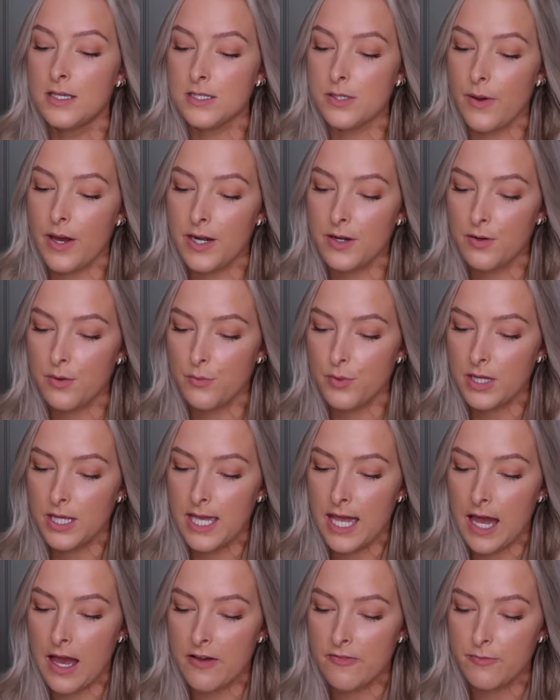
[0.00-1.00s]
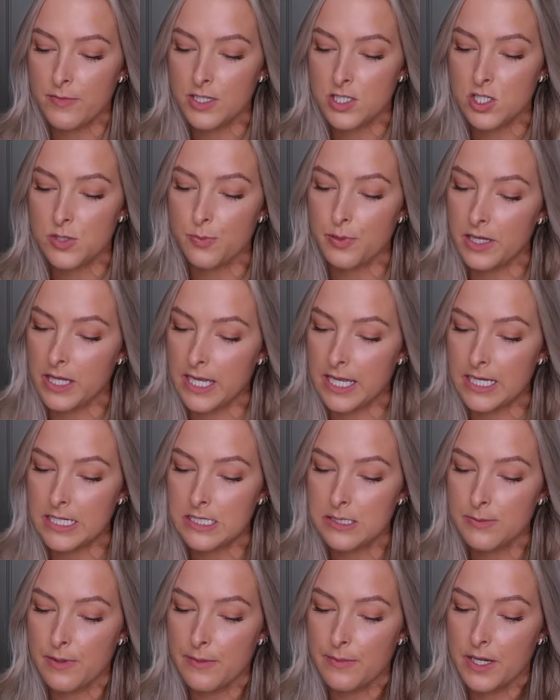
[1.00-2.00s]
So I don't really have much
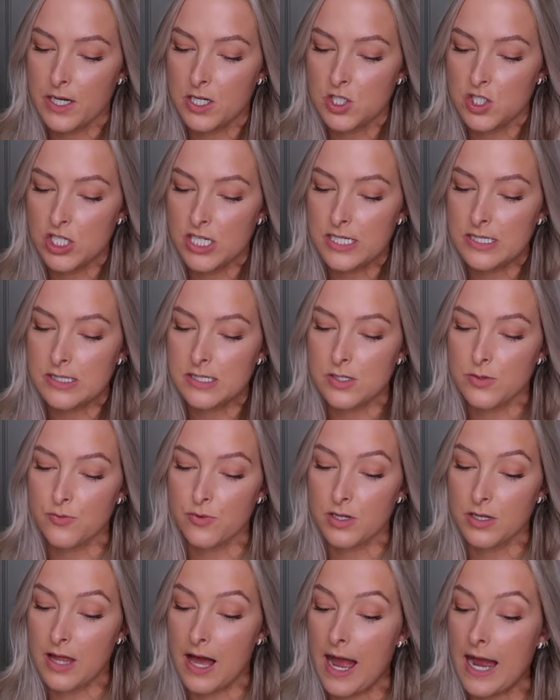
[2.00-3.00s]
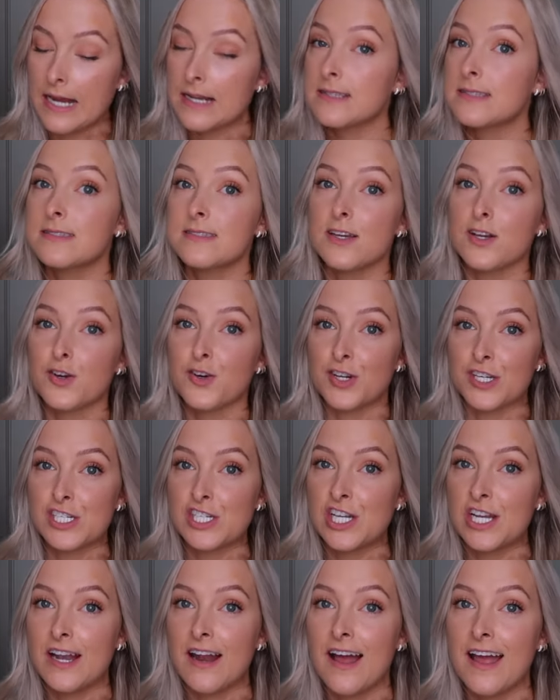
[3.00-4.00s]
planned. Maybe I'll just relax.
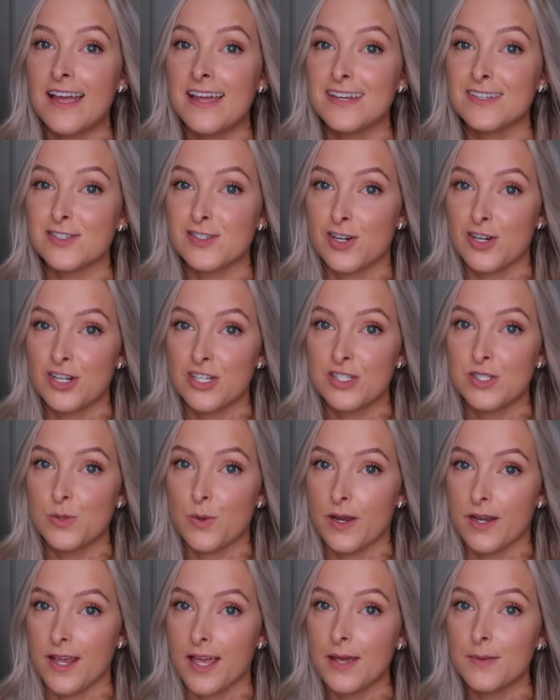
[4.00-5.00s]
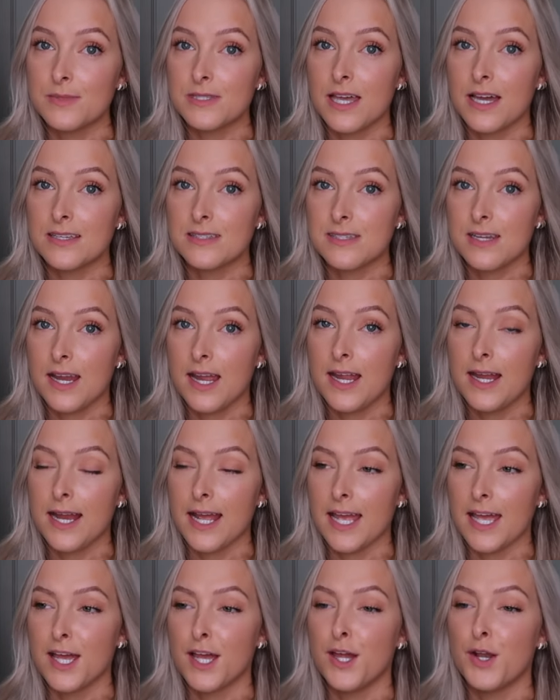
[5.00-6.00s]
Christian and I started Squid Games last night
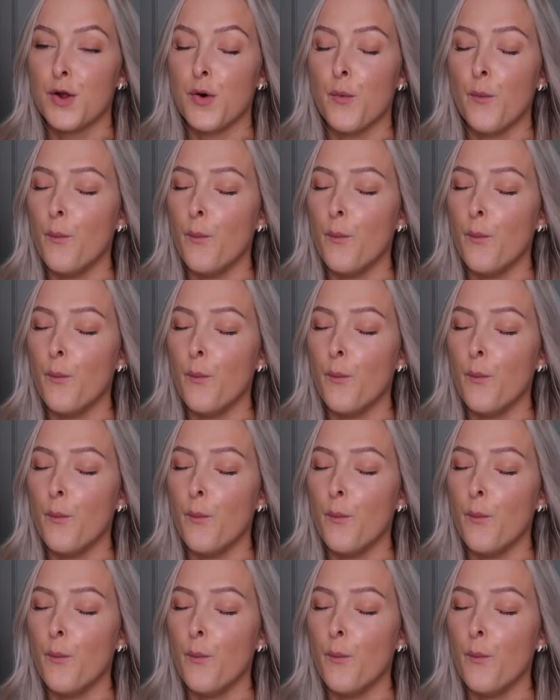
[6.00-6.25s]
and